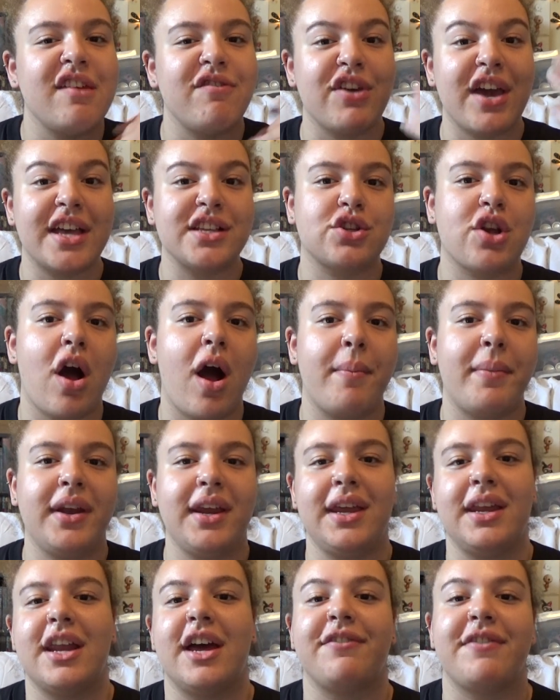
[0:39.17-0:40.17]
If you guys
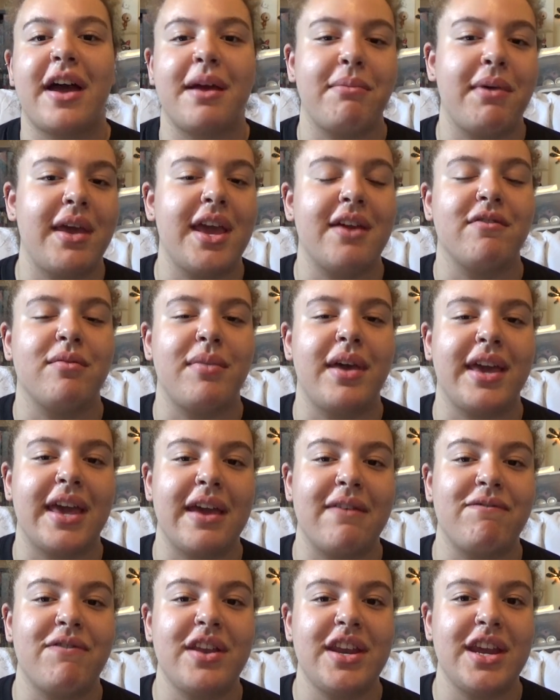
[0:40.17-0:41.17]
comment enough, I may even make
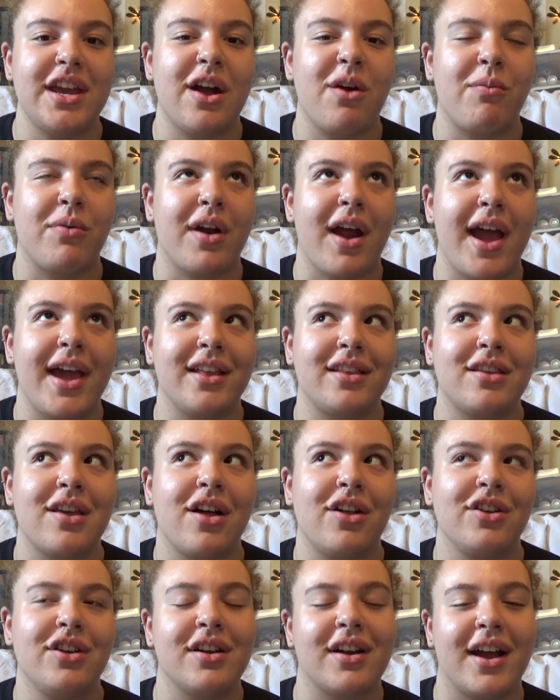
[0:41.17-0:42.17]
a video where I
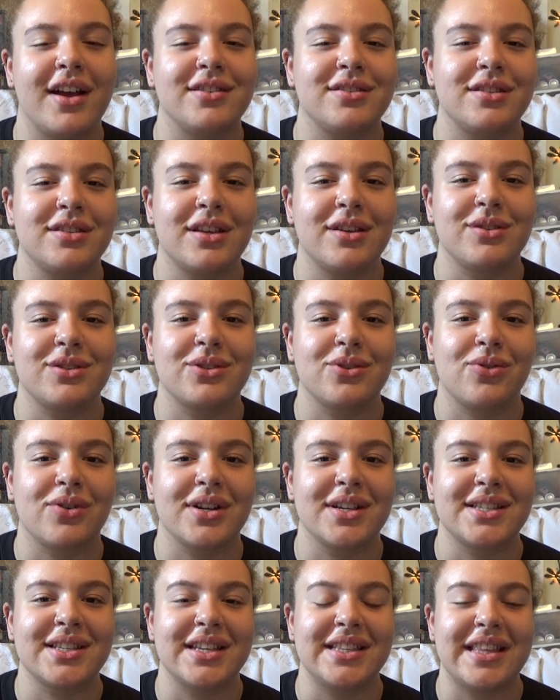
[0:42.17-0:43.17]
tell your guys' ghost
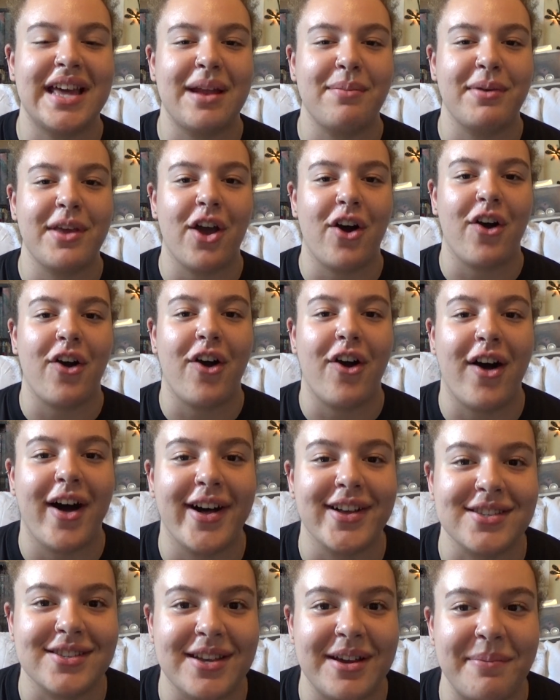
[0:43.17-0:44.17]
stories because that'd be
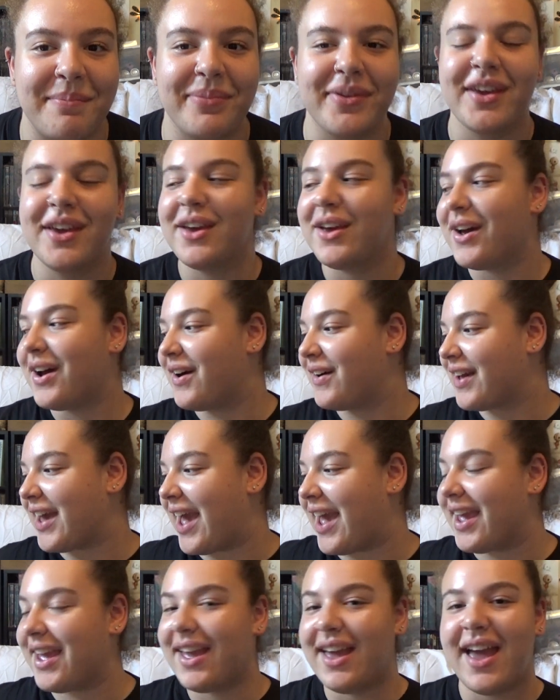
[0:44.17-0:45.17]
awesome.
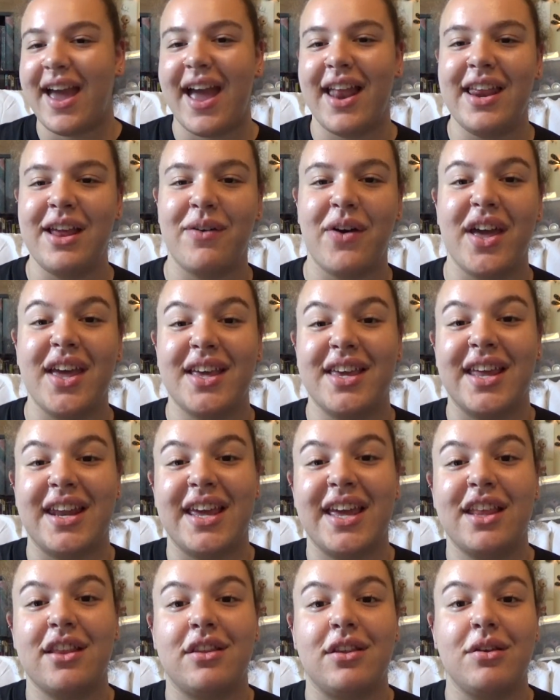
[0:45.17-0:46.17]
Okay, anyway,
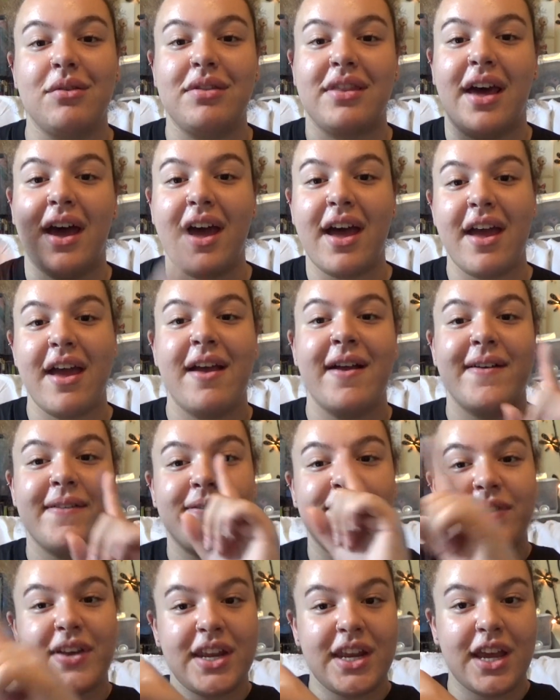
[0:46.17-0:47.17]
getting into the
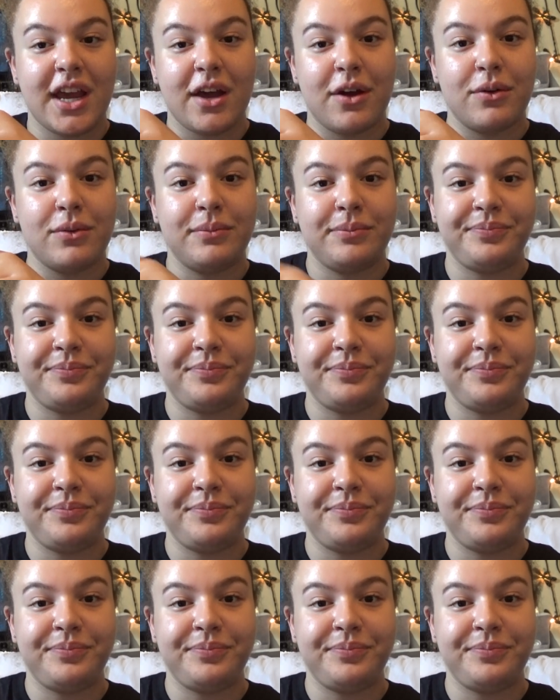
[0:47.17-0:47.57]
video.